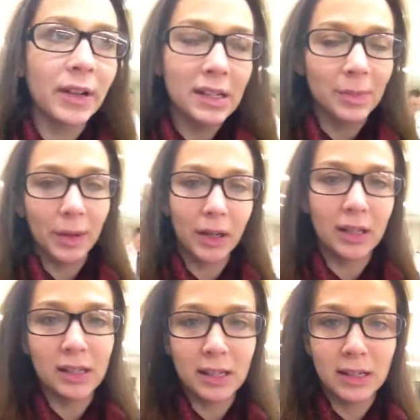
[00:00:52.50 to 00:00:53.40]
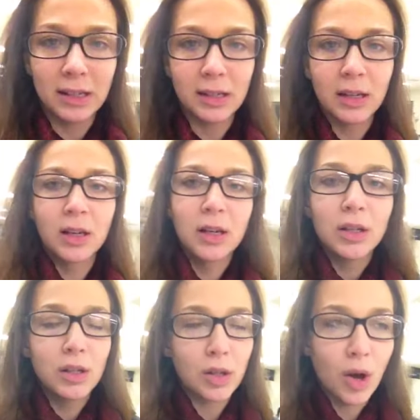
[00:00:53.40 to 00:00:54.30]
experiences.
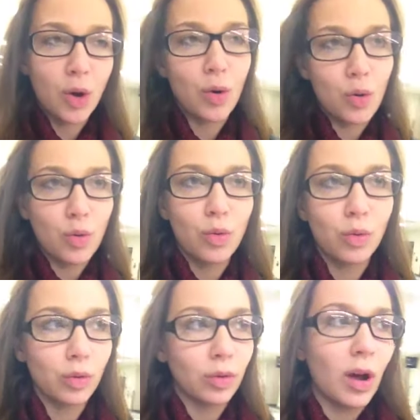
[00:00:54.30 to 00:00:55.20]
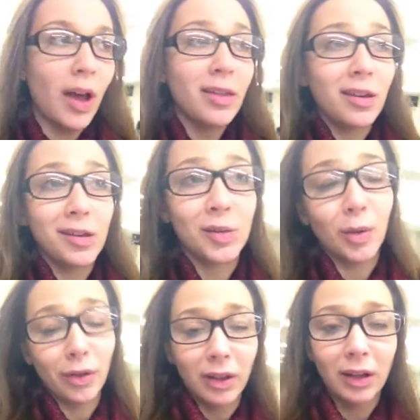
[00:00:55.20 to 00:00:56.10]
So I think it's
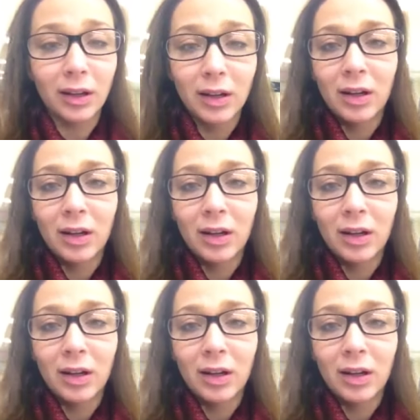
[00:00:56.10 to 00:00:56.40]
worth it.